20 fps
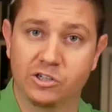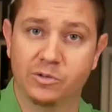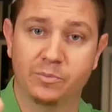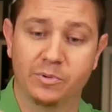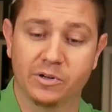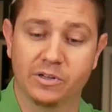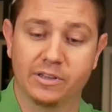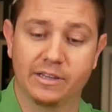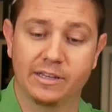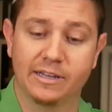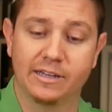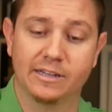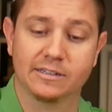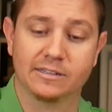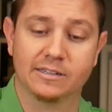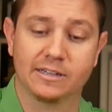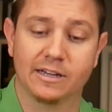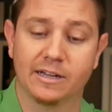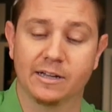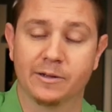you put
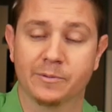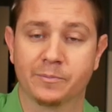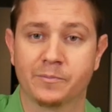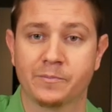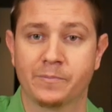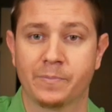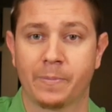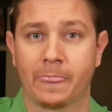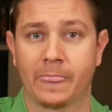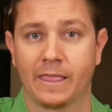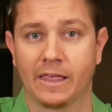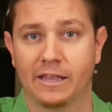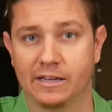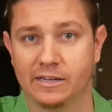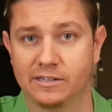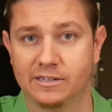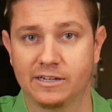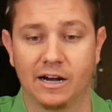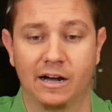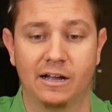these
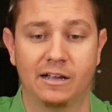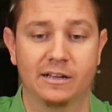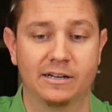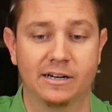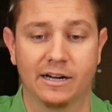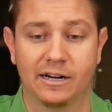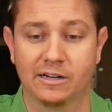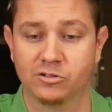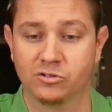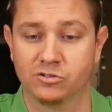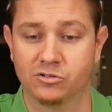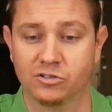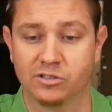colonizers